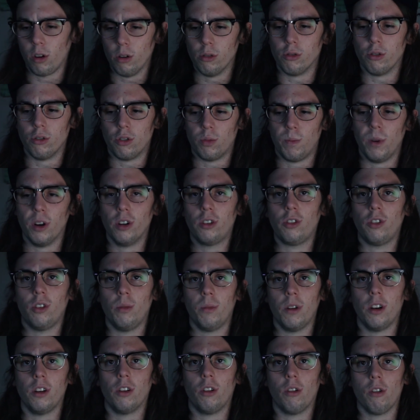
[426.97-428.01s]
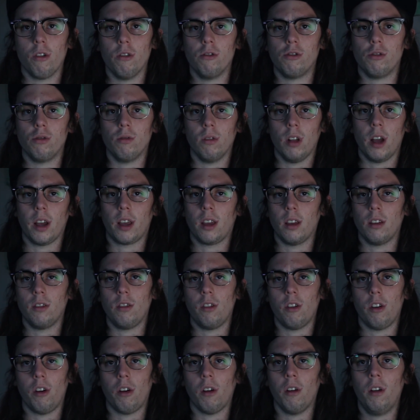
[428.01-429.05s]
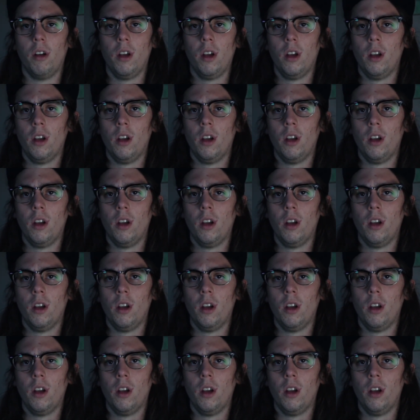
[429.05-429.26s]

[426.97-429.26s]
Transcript: grows you spiritually, but it grows you like it